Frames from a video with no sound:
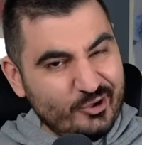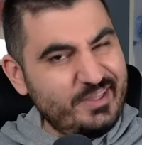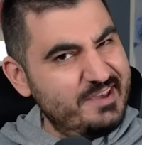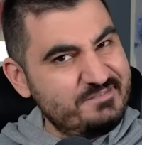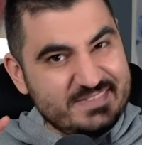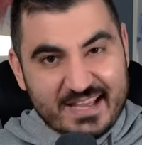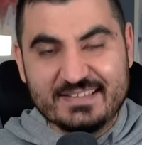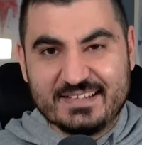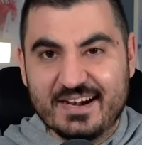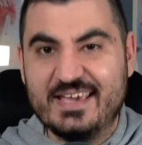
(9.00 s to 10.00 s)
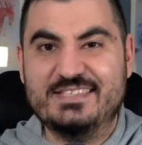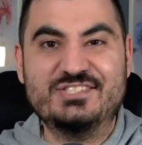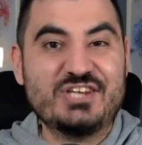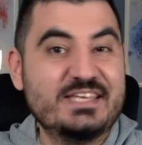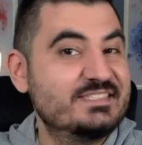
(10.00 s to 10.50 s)
don't have that
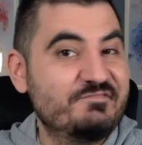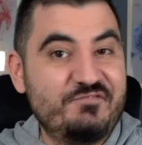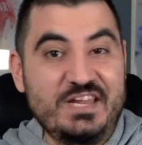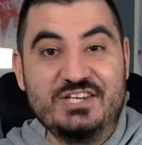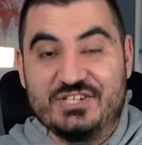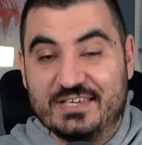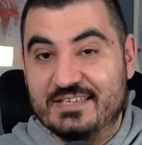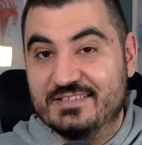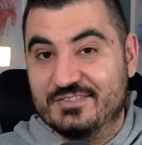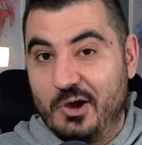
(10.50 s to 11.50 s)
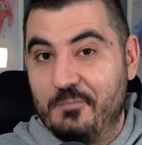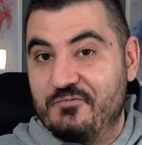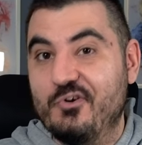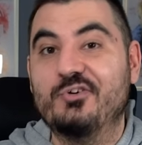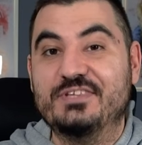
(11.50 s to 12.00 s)
great chance of finishing in the top
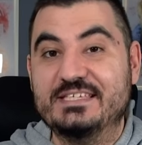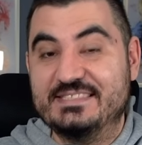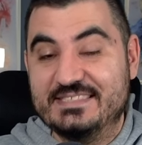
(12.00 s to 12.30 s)
four this